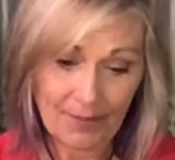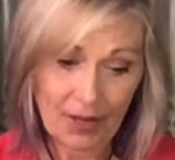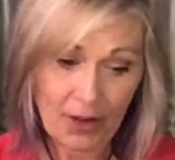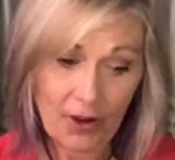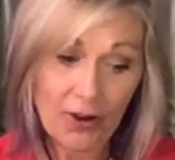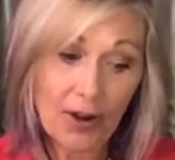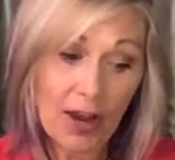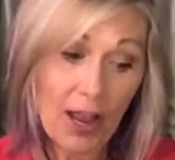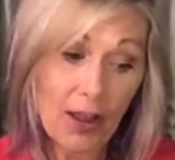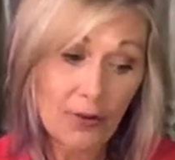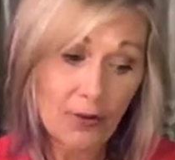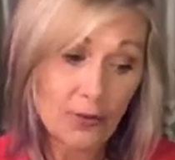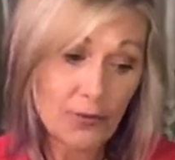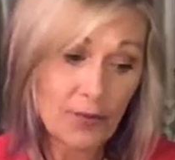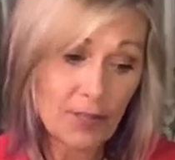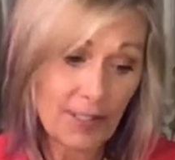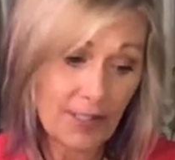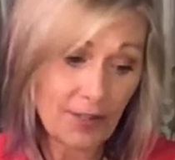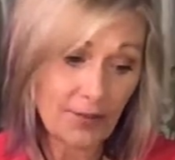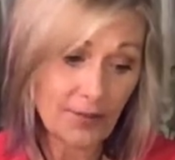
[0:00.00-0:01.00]
or how you
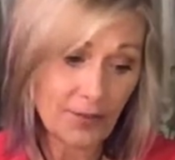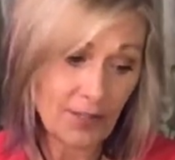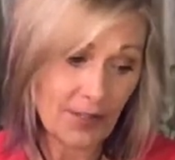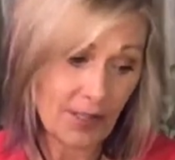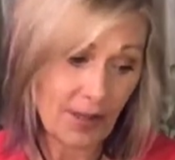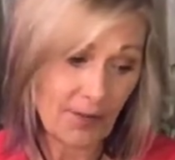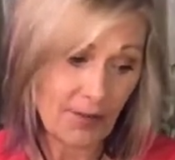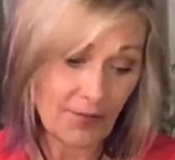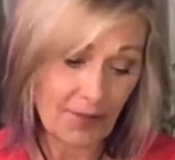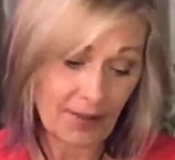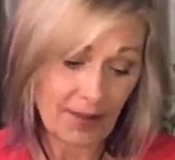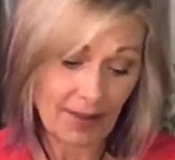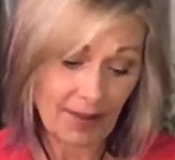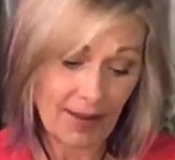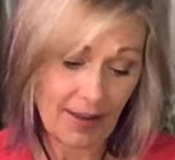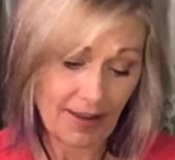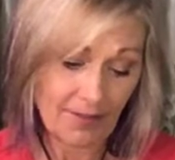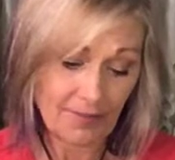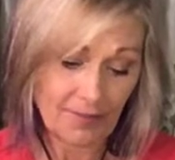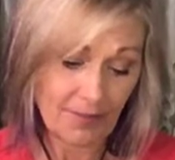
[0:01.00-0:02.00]
see yourself in
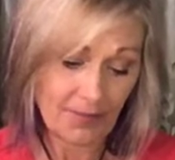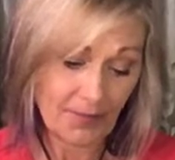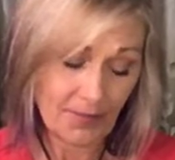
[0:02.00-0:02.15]
life.